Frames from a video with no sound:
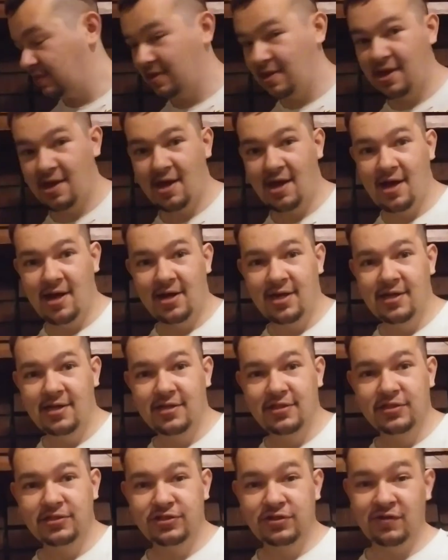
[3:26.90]
10.
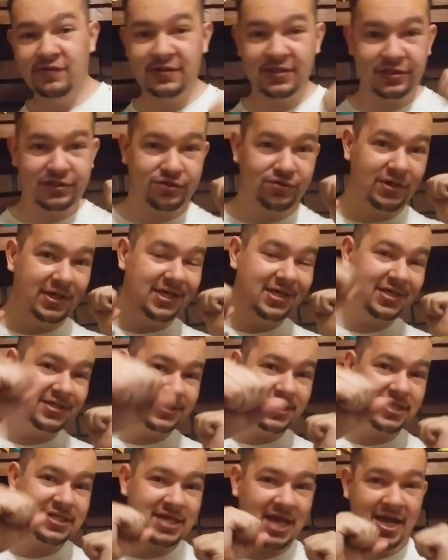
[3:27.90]
So this drink
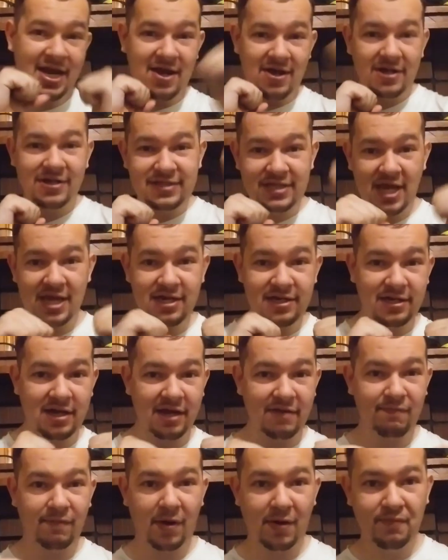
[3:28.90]
is a 10 out of 10,
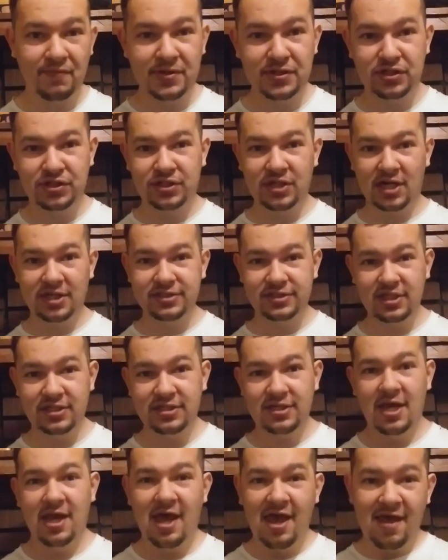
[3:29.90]
Nightfall Fist Justice.
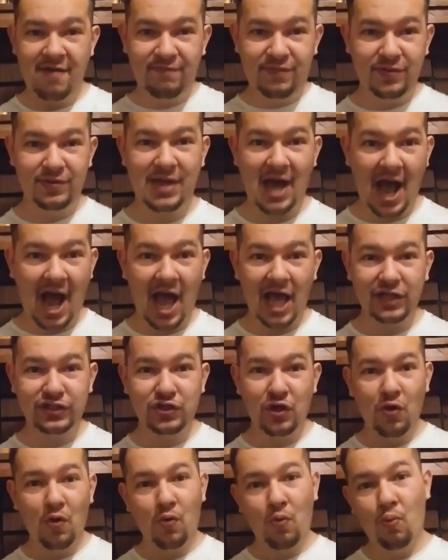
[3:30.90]
If you guys
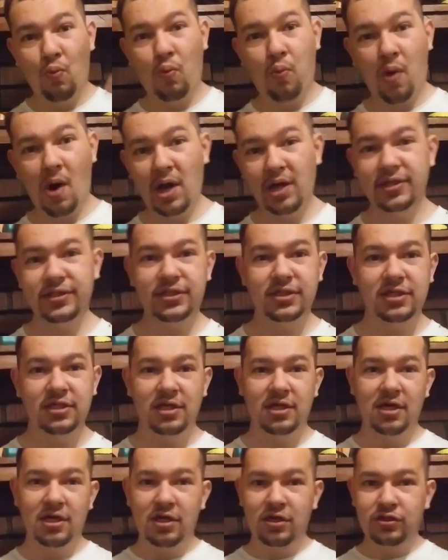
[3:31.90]
want
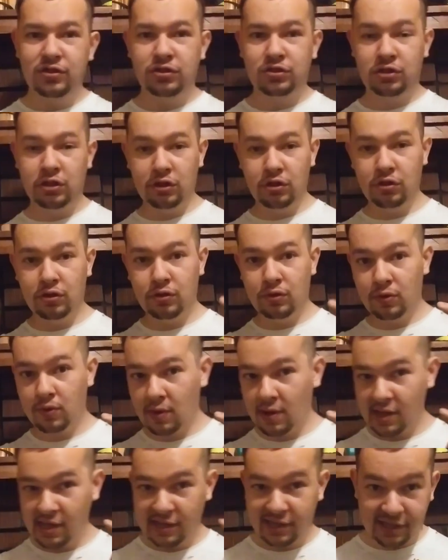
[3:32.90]

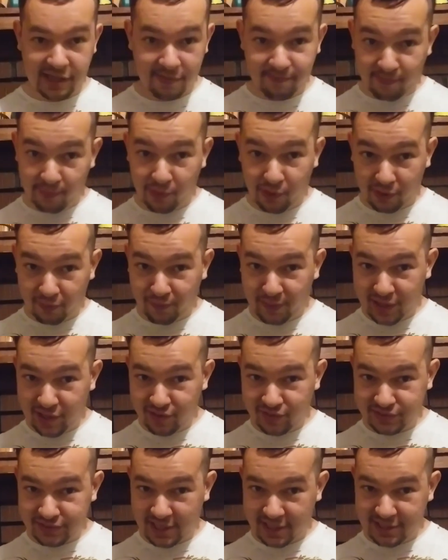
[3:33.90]
to get more
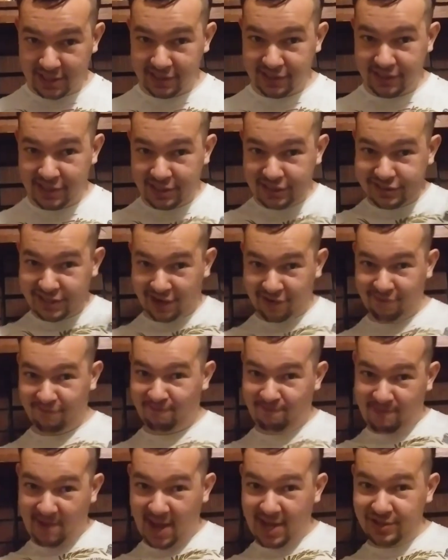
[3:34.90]
videos like this out
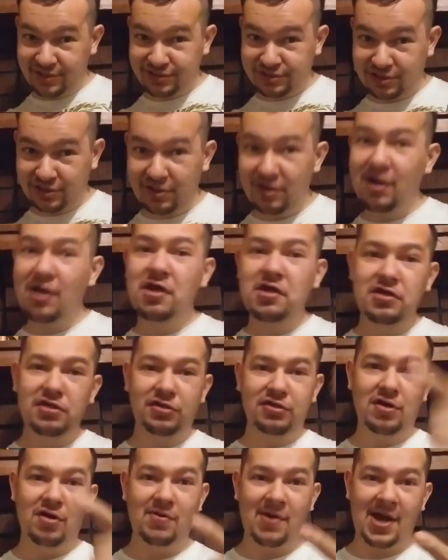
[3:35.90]
faster,
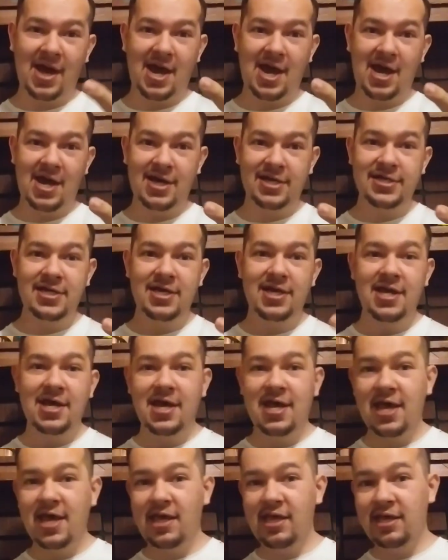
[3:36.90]
go ahead
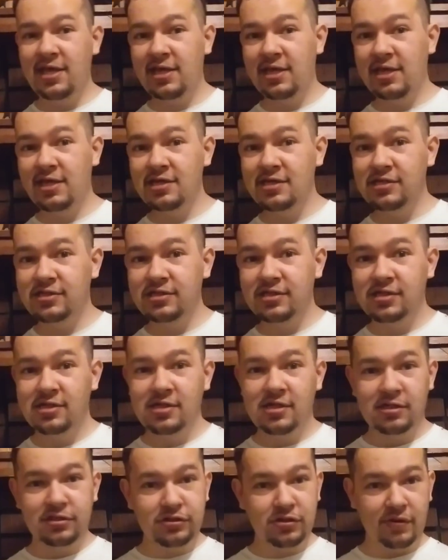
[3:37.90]
and
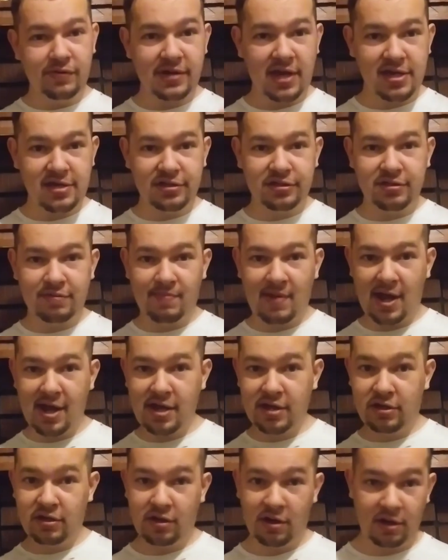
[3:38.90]
donate to
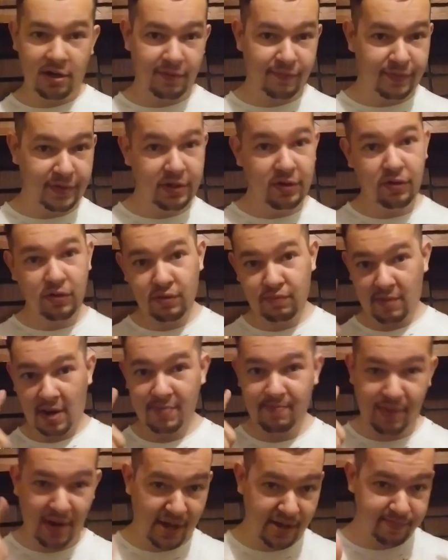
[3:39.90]
my coffee or my
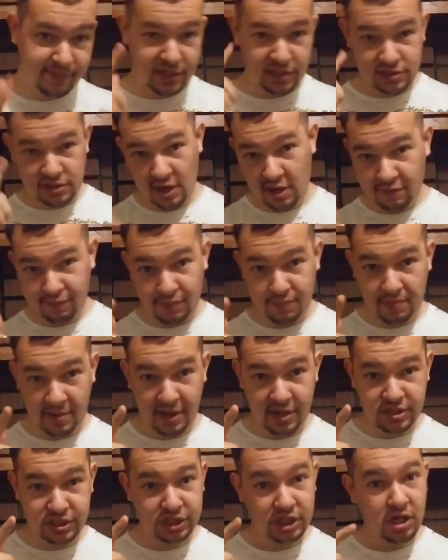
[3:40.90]
Buy Me a Coffee
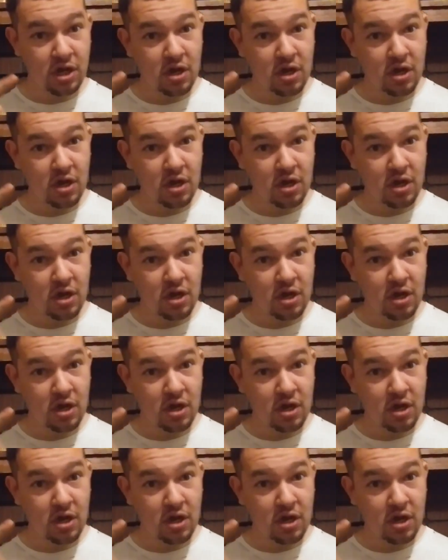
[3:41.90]
page.